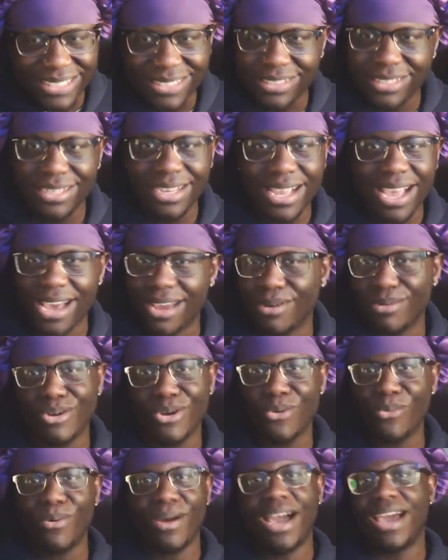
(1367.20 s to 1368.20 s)
I
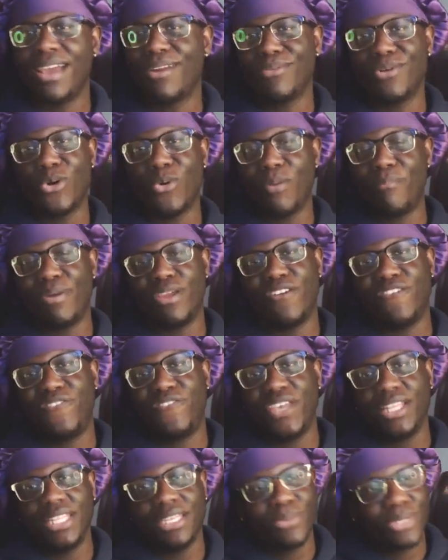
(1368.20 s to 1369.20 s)
don't know a
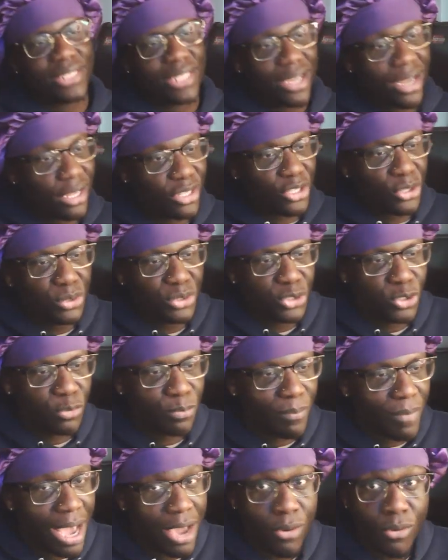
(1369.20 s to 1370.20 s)
better feeling on
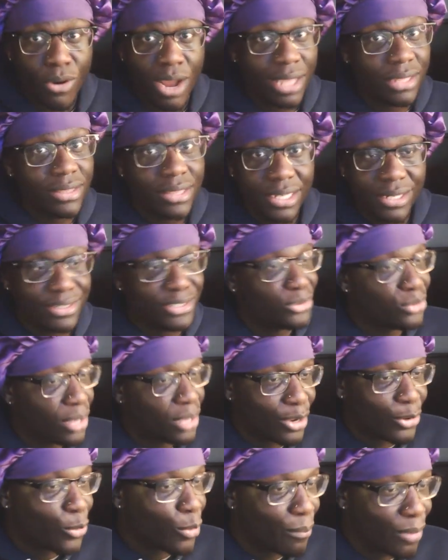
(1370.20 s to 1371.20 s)
YouTube. I literally
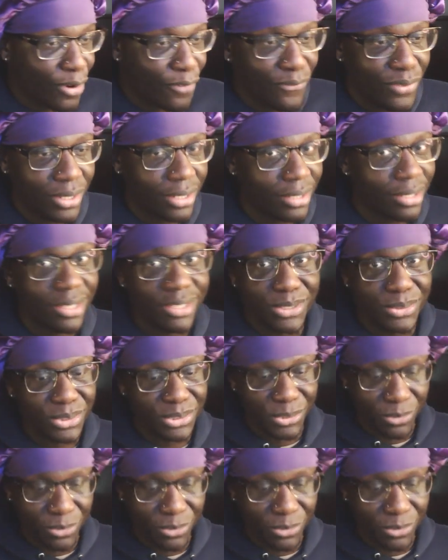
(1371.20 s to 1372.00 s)
do not know a better feeling on